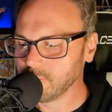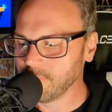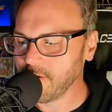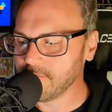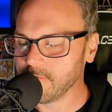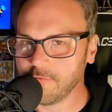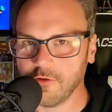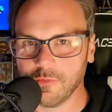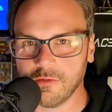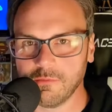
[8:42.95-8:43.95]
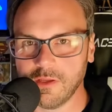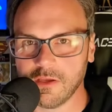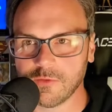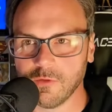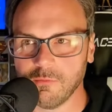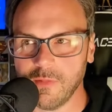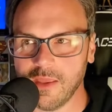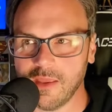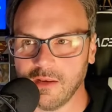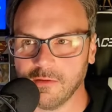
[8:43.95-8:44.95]
find fulfillment, because we're
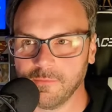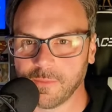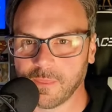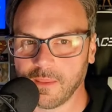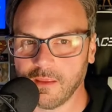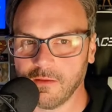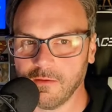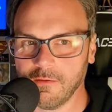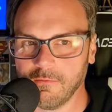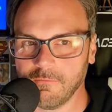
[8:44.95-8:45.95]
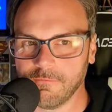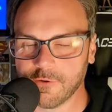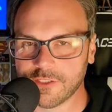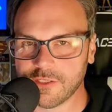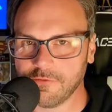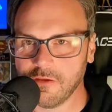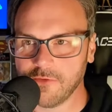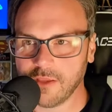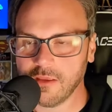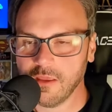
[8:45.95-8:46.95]
made for
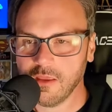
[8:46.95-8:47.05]
self-giving.